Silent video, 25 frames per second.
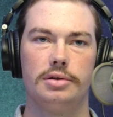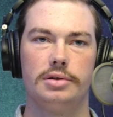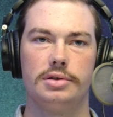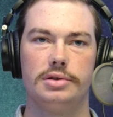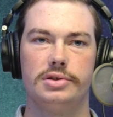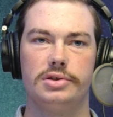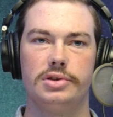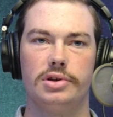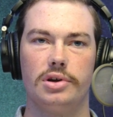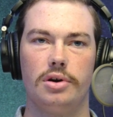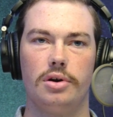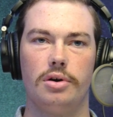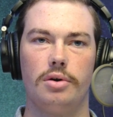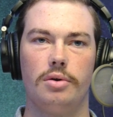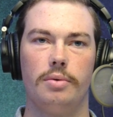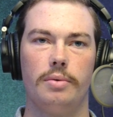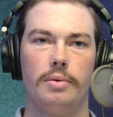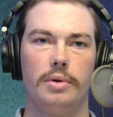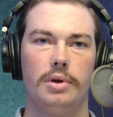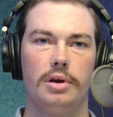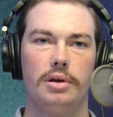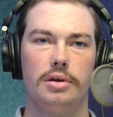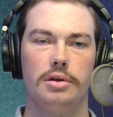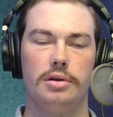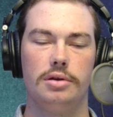So
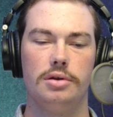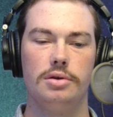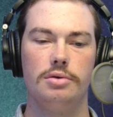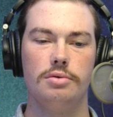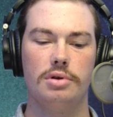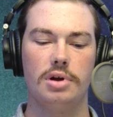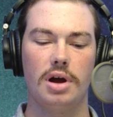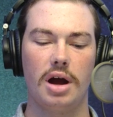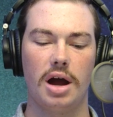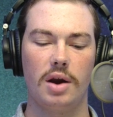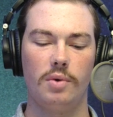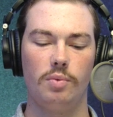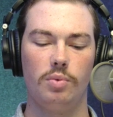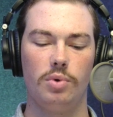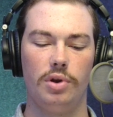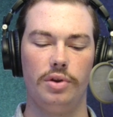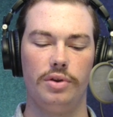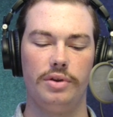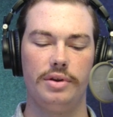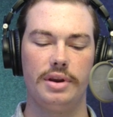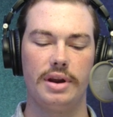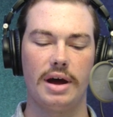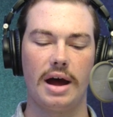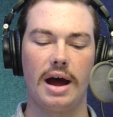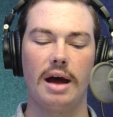UConn will
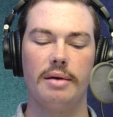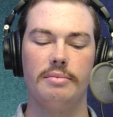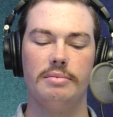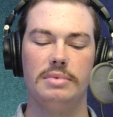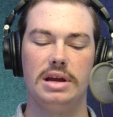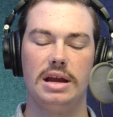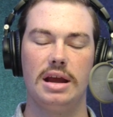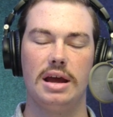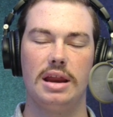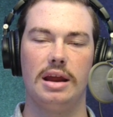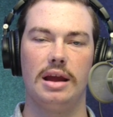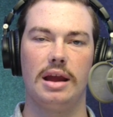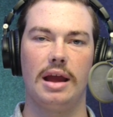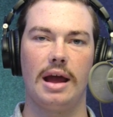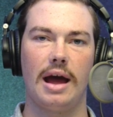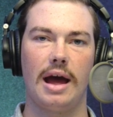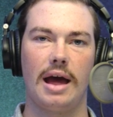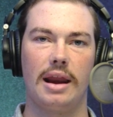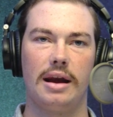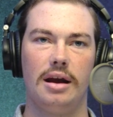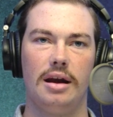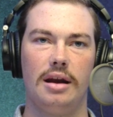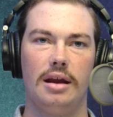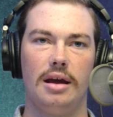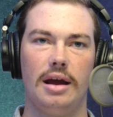not be getting
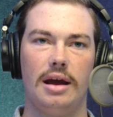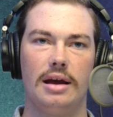added